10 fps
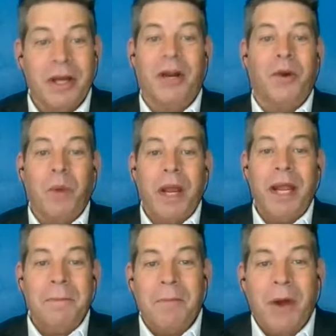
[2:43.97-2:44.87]
a
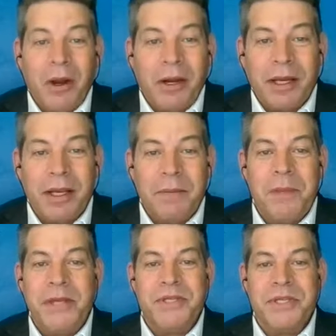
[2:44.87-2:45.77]
great marketing
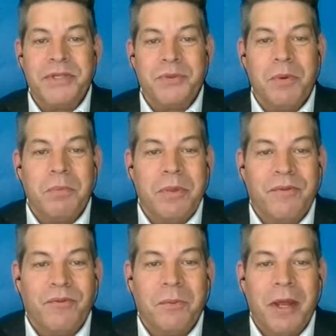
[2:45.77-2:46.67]
piece this would be
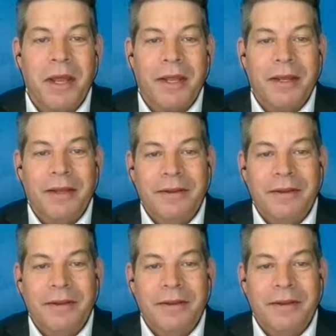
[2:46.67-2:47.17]
for me.